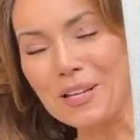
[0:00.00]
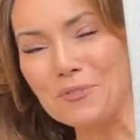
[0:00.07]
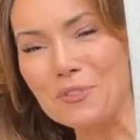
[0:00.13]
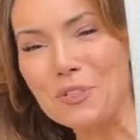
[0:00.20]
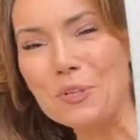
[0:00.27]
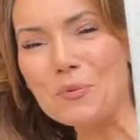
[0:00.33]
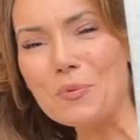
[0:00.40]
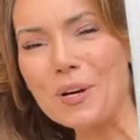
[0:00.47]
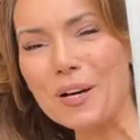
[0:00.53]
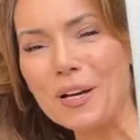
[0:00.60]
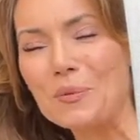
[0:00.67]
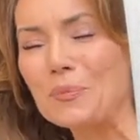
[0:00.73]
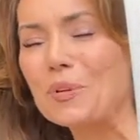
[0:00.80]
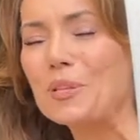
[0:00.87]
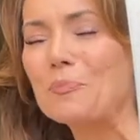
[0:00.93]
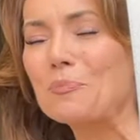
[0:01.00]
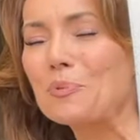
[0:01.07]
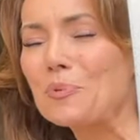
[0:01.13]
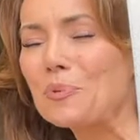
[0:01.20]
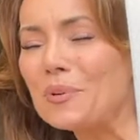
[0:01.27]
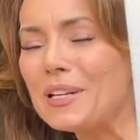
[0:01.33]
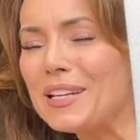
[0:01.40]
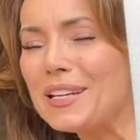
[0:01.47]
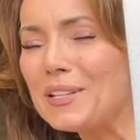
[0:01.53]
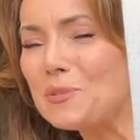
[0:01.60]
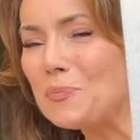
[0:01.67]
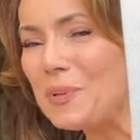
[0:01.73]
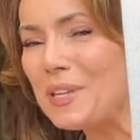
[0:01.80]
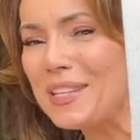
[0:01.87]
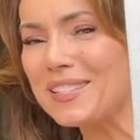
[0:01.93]
If you want one of the
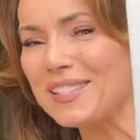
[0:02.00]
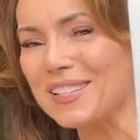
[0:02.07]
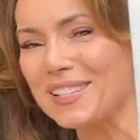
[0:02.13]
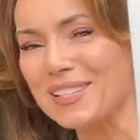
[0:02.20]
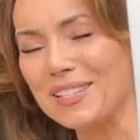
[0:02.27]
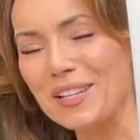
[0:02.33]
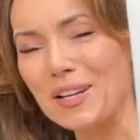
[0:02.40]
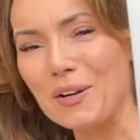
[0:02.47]
prettiest pieces